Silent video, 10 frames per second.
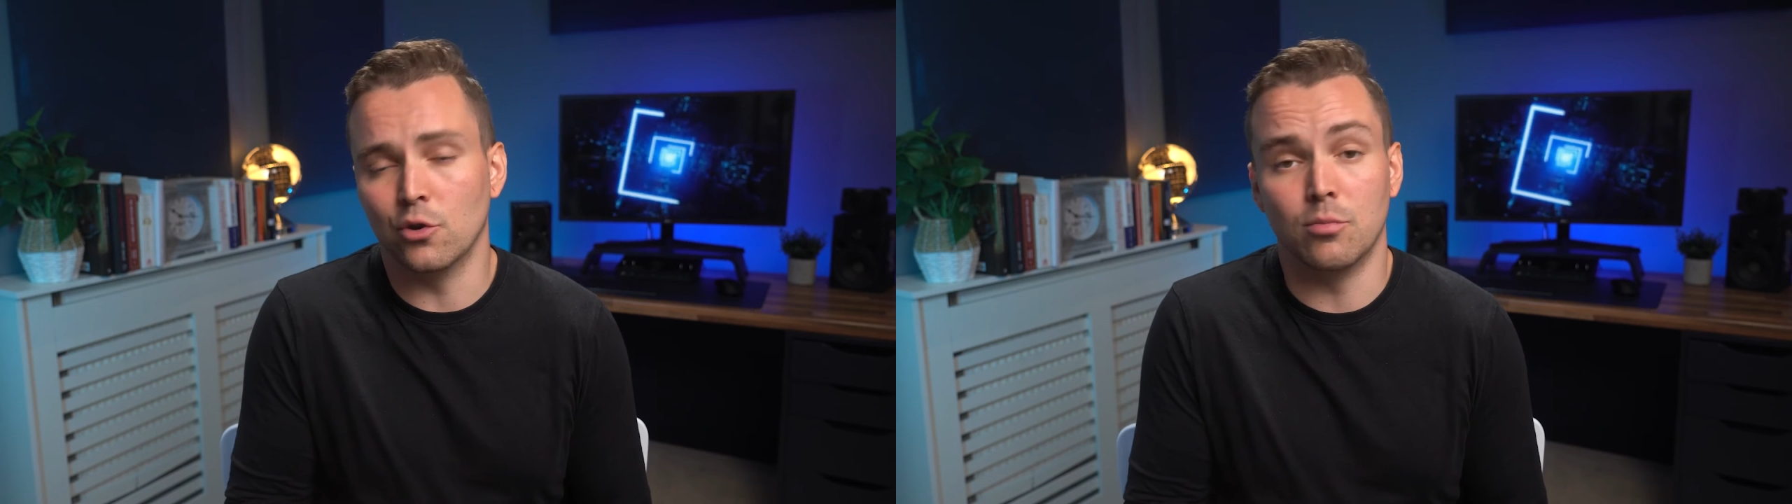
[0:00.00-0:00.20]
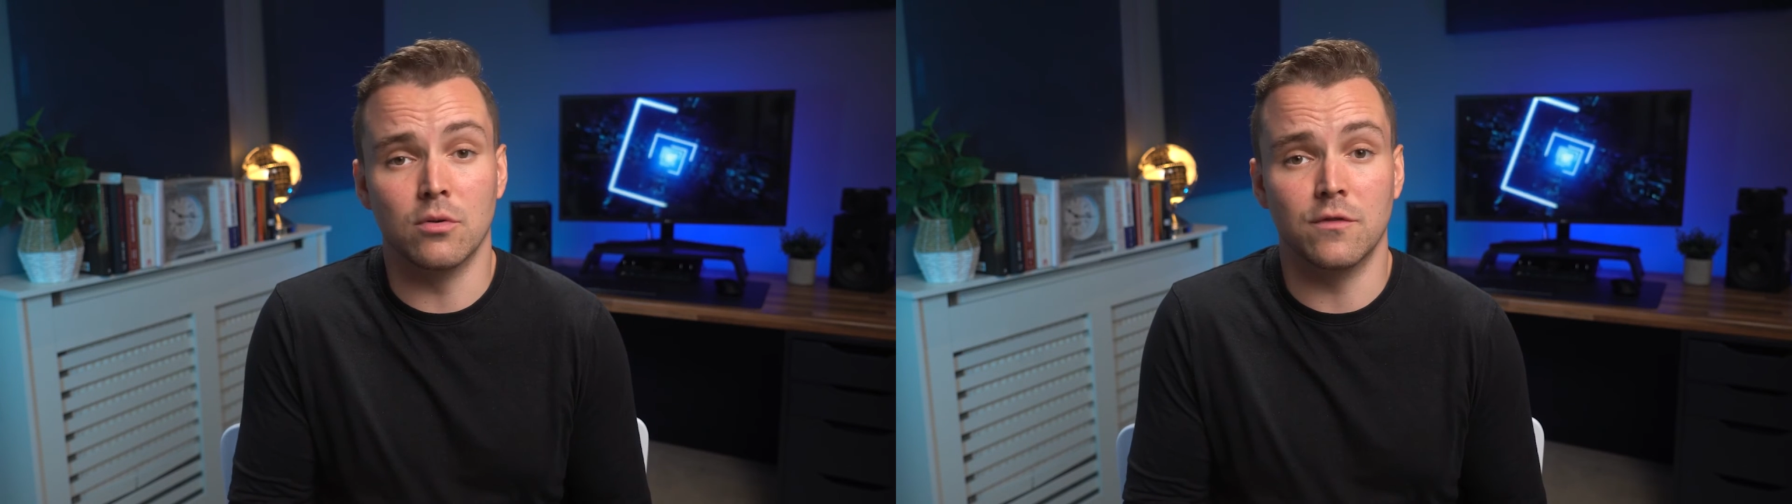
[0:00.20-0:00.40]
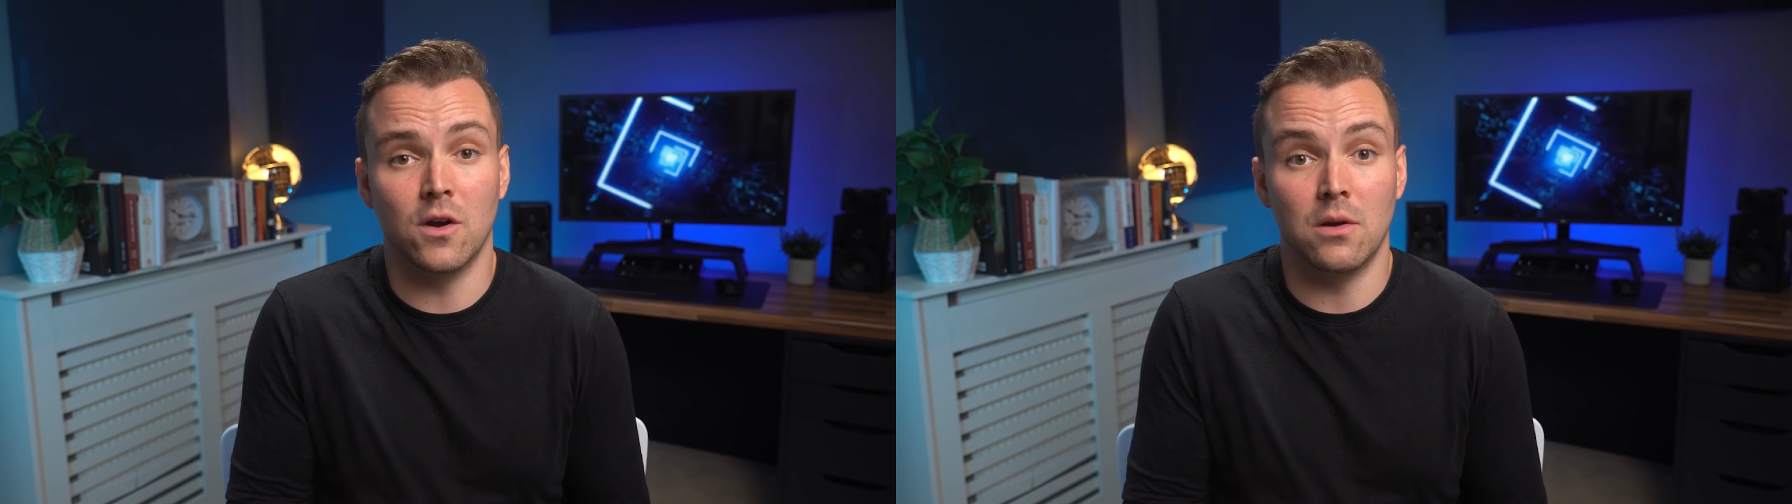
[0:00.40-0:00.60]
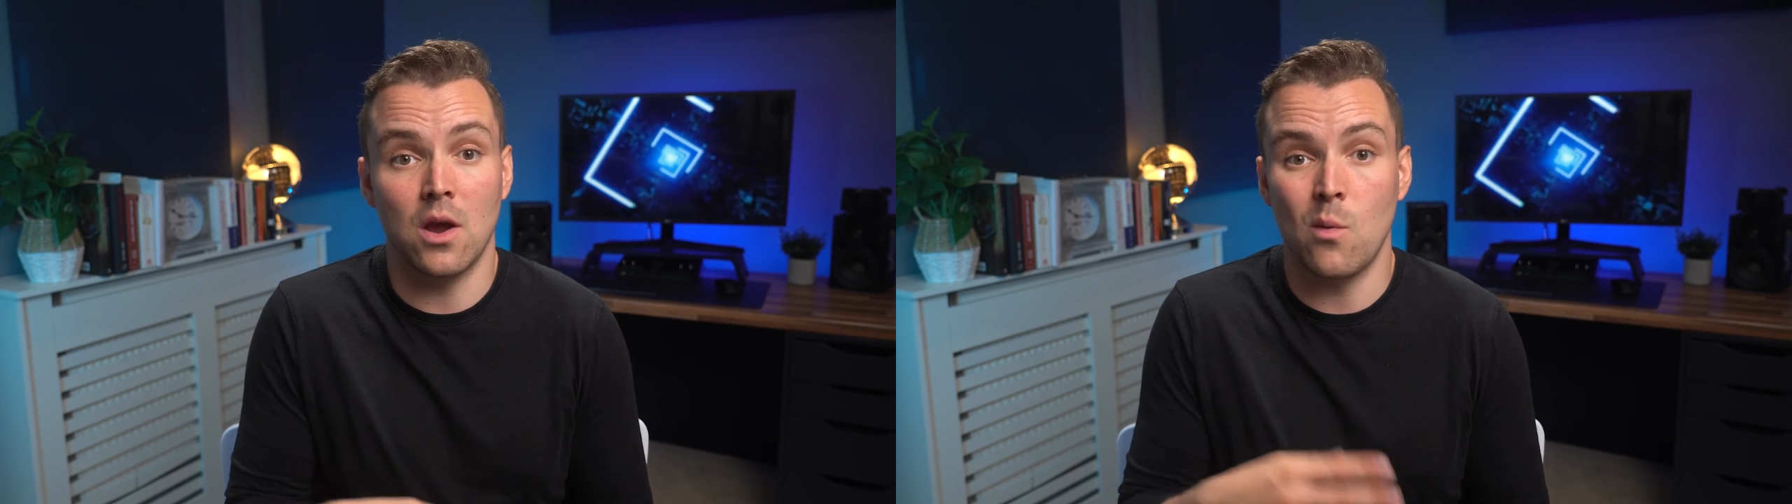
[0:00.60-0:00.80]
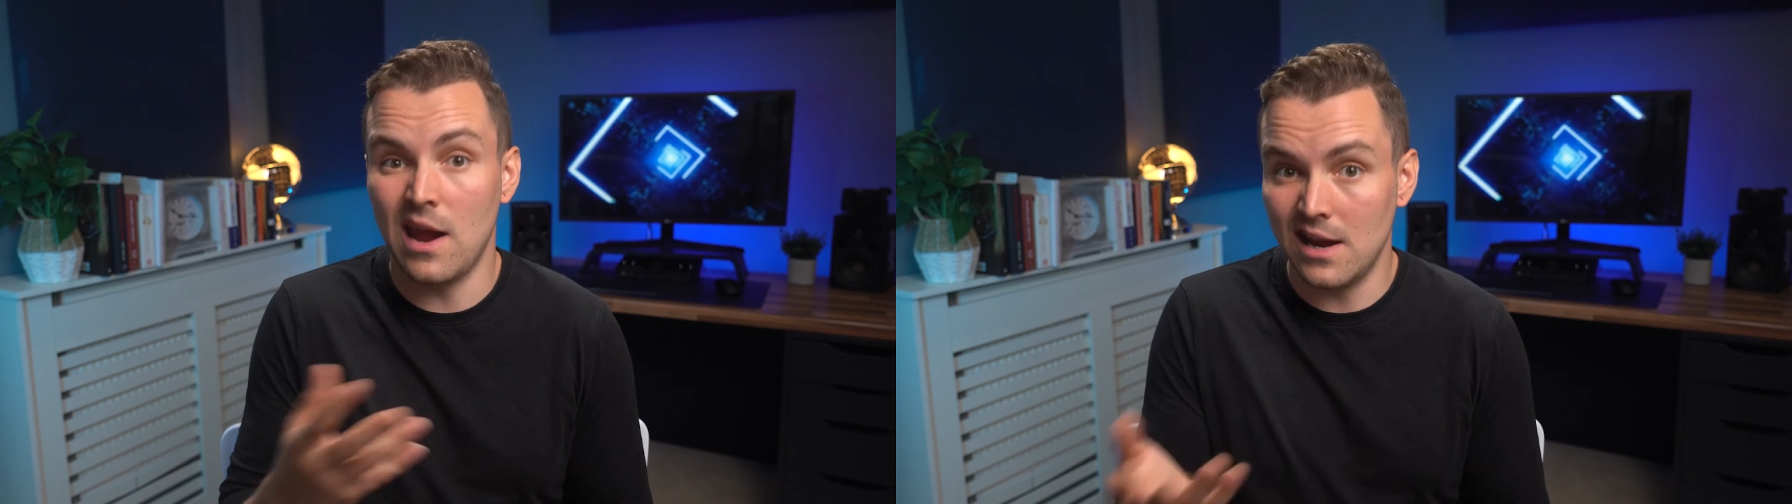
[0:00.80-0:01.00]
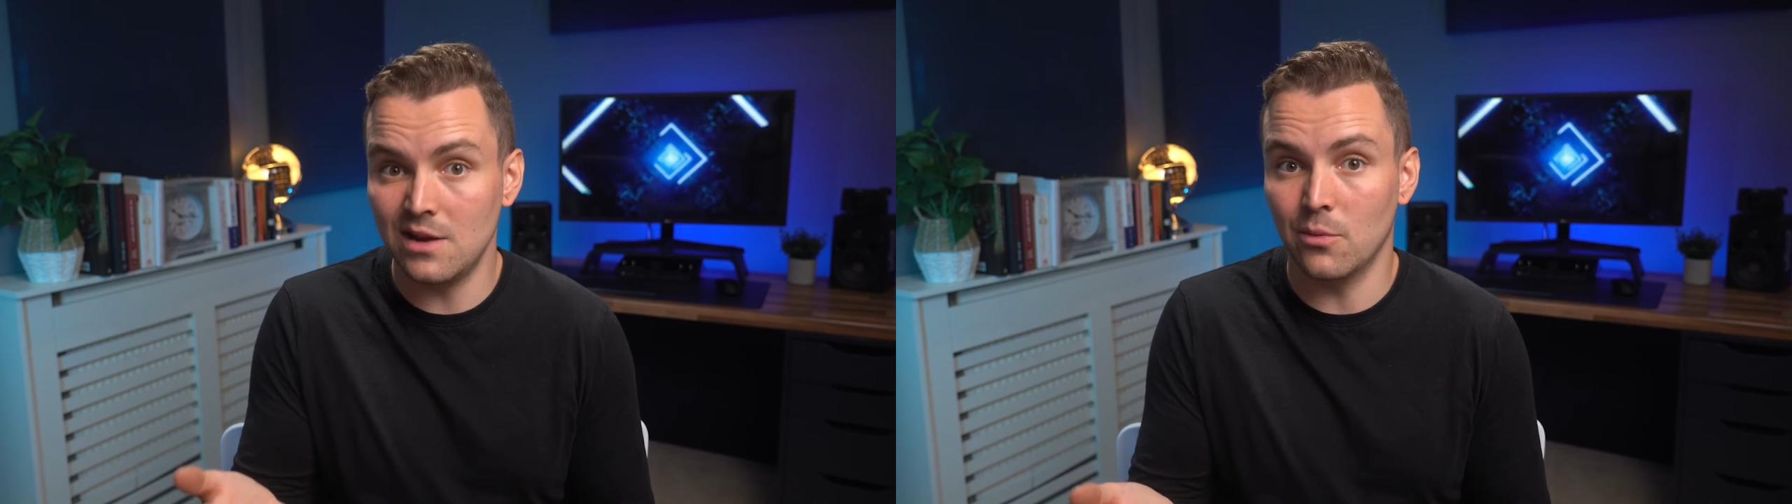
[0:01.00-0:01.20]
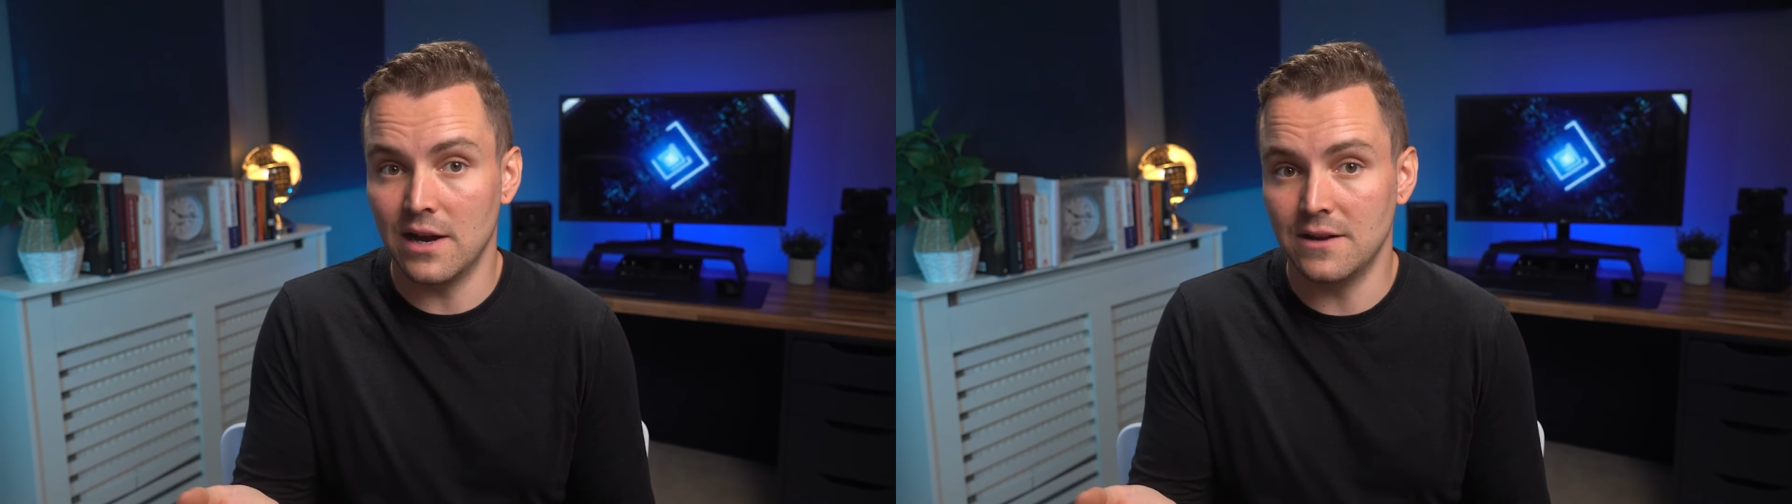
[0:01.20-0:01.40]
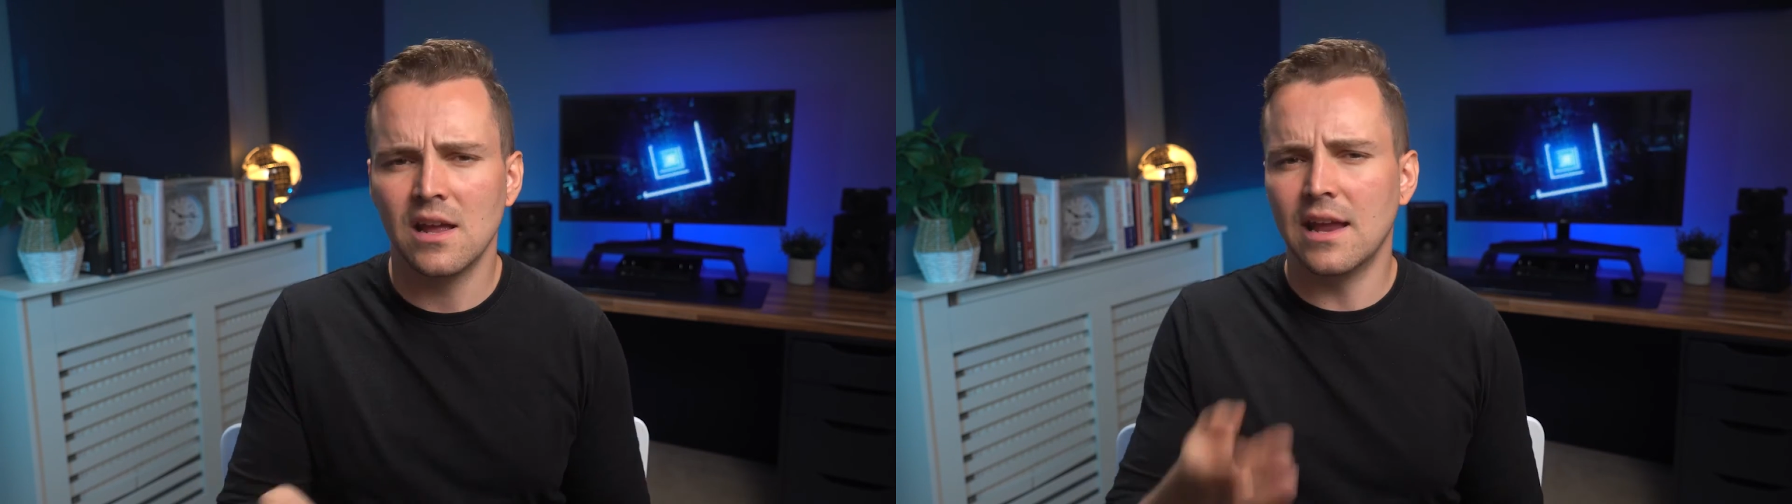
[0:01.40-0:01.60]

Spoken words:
portfolio anyway.